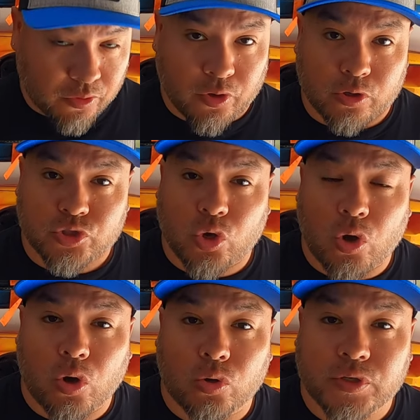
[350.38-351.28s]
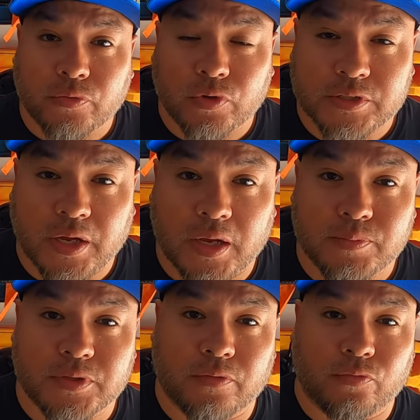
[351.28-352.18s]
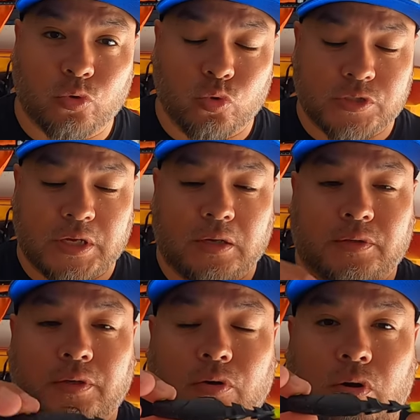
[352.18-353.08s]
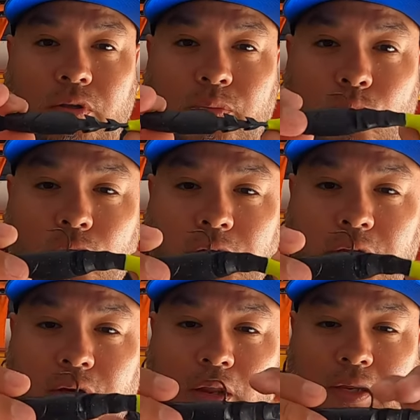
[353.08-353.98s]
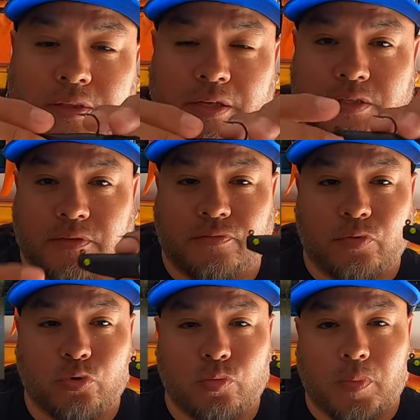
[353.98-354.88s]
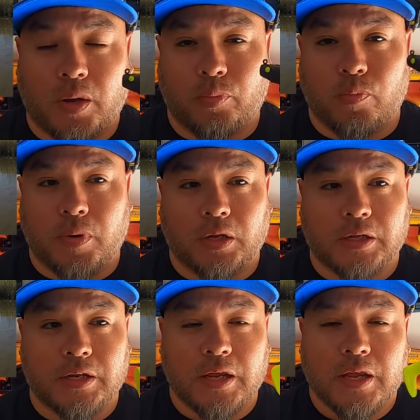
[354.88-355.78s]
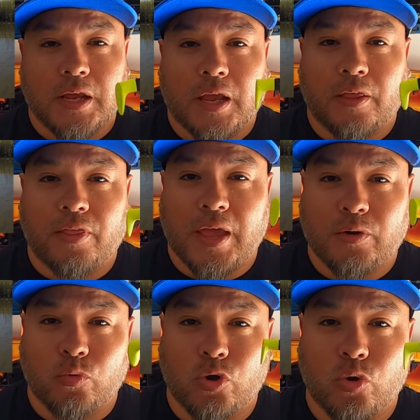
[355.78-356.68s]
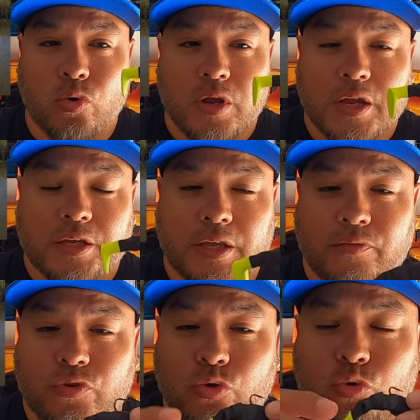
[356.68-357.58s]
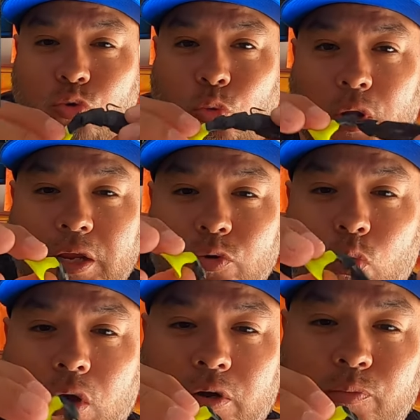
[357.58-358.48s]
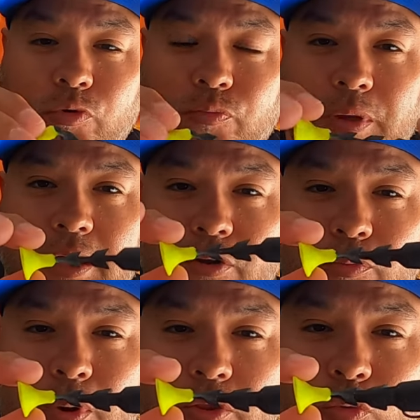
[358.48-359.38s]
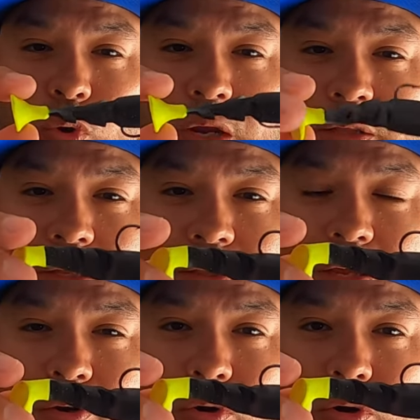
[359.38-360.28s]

There's all different types of lures out there on the market, like this Voodoo Mambo Mullet, that will give you great water movement by the way that they